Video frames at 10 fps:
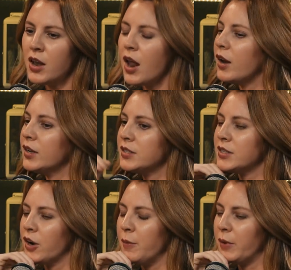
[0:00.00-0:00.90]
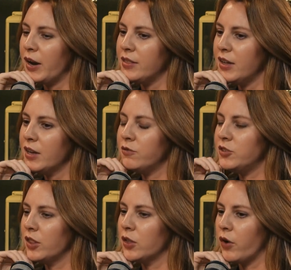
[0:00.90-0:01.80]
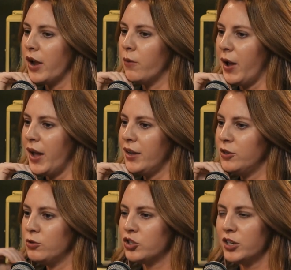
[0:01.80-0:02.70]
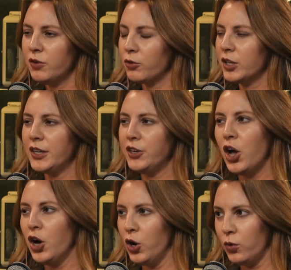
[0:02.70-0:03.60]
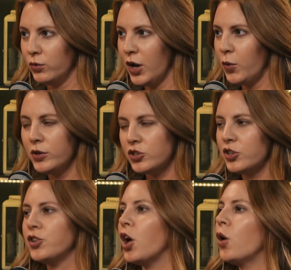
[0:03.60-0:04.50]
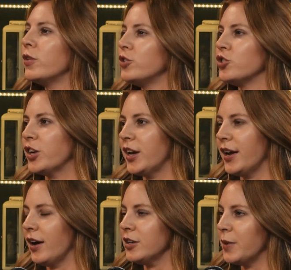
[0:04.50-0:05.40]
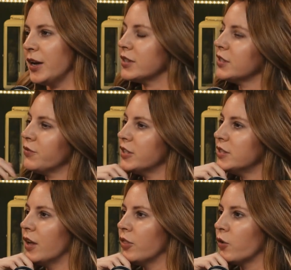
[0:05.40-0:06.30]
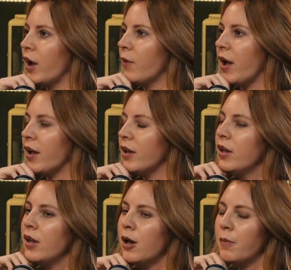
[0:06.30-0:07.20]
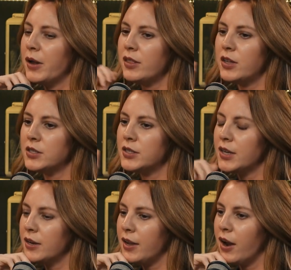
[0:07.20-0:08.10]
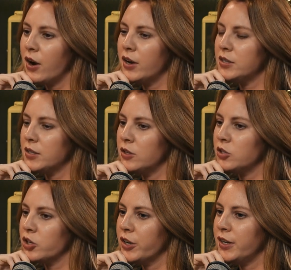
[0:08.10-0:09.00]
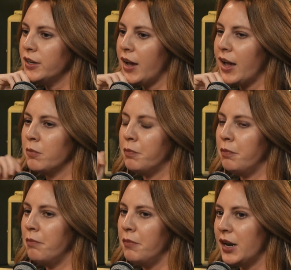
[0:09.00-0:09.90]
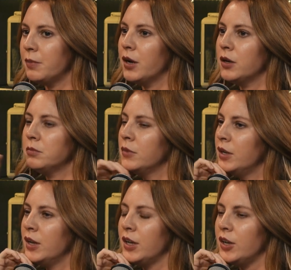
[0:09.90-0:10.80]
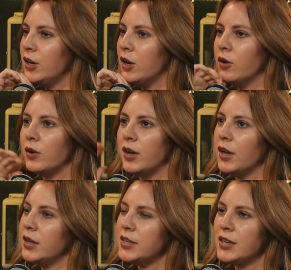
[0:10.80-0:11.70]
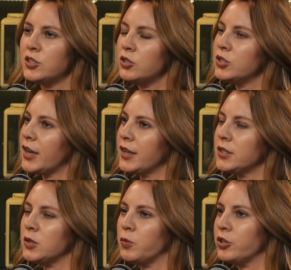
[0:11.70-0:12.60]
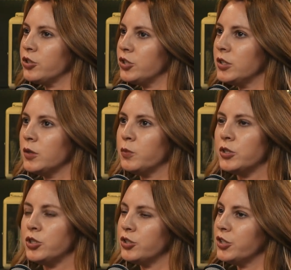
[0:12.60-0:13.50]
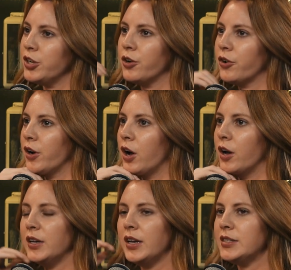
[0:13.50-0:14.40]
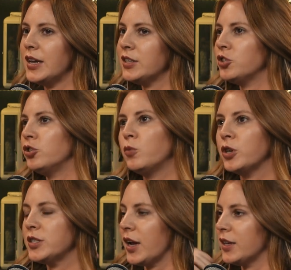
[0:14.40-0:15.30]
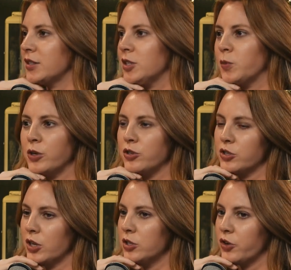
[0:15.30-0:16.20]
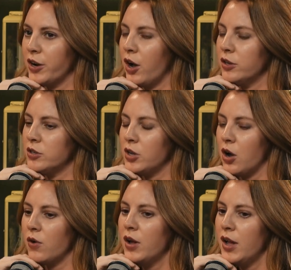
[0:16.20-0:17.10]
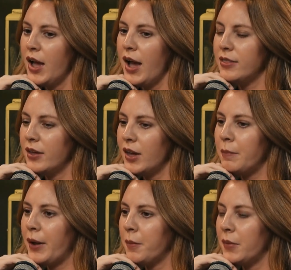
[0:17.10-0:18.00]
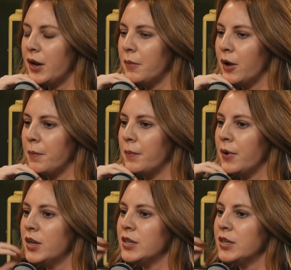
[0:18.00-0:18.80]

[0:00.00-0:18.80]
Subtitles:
not necessary. But I think if done the right way, you shouldn't really know. No one should know that you're getting cosmetics if it's done the right way. But I think skincare and sunscreen at a minimum, it takes 2 seconds to brush your teeth and put your deodorant on. It takes 2 more seconds to put your sunscreen on. So I think at bare minimum,